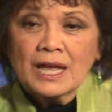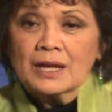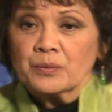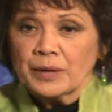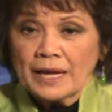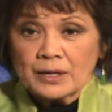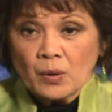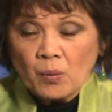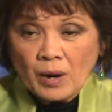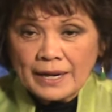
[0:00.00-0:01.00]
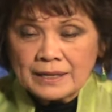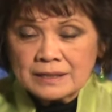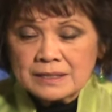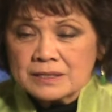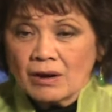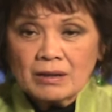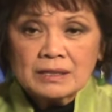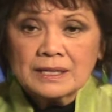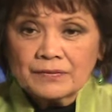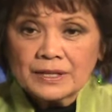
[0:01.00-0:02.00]
and we had Hawaiians,
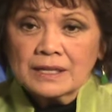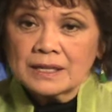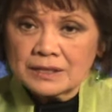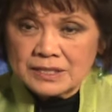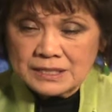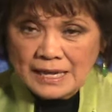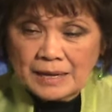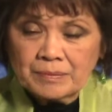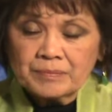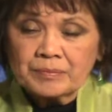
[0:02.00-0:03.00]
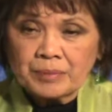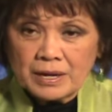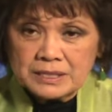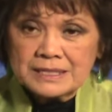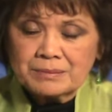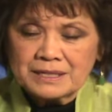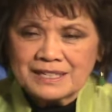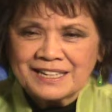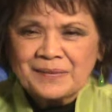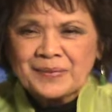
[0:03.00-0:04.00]
all living in the same
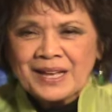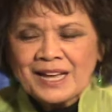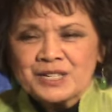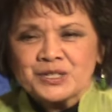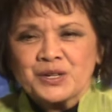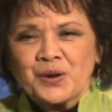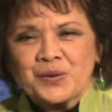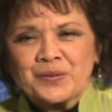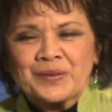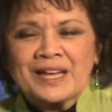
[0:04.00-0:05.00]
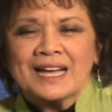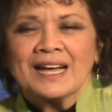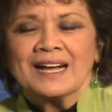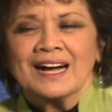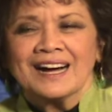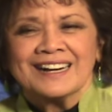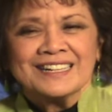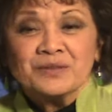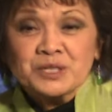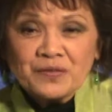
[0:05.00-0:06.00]
proximity. So
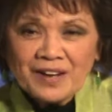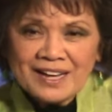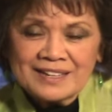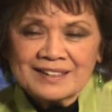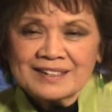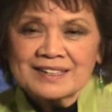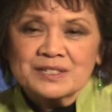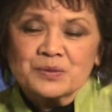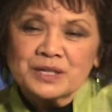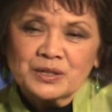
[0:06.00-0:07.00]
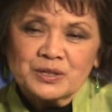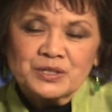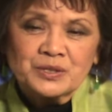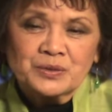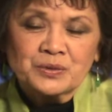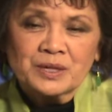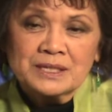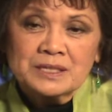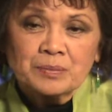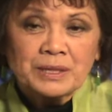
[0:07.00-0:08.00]
it was fun because we learned to
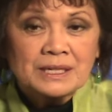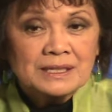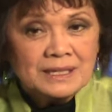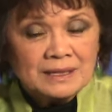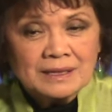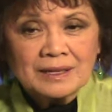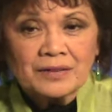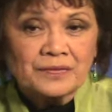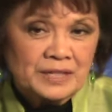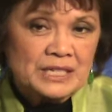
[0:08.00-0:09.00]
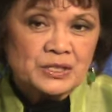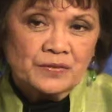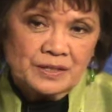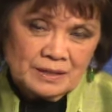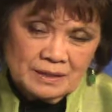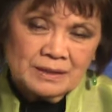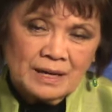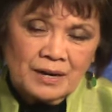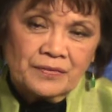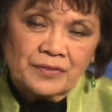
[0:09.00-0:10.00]
speak a little of each of
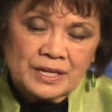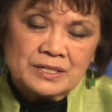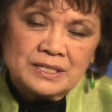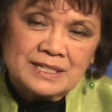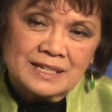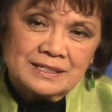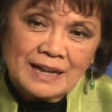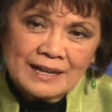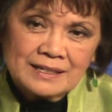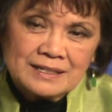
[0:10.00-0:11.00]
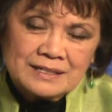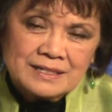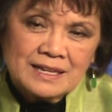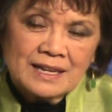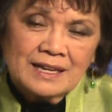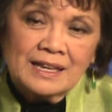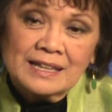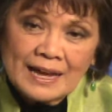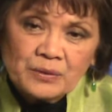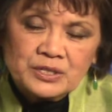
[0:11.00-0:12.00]
our friends' dialects,
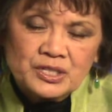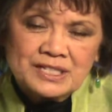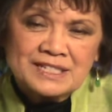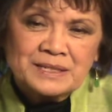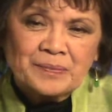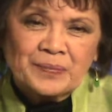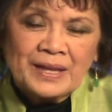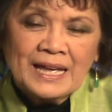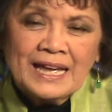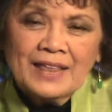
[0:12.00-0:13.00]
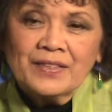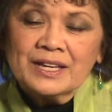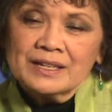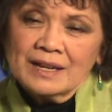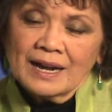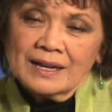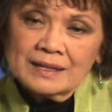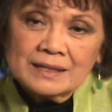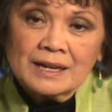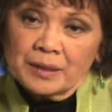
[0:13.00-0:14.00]
languages. And then
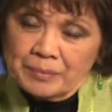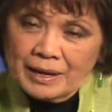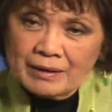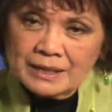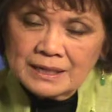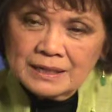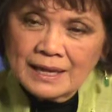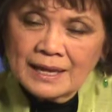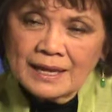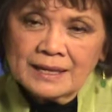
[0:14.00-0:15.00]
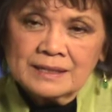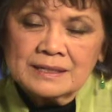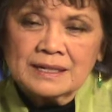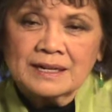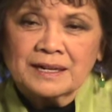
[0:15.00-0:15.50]
I got married and